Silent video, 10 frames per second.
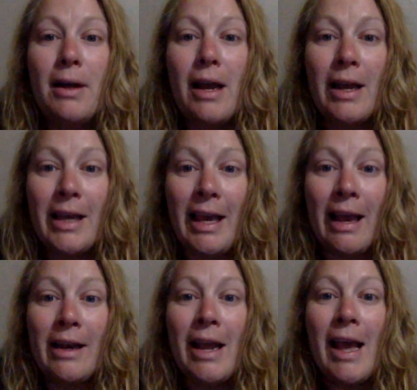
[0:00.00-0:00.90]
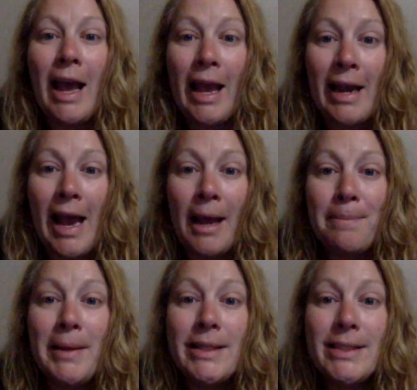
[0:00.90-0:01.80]
Again, an
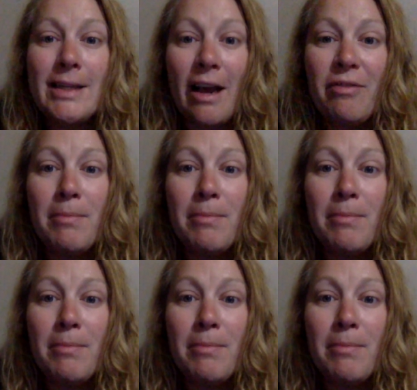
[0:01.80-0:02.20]
admin staff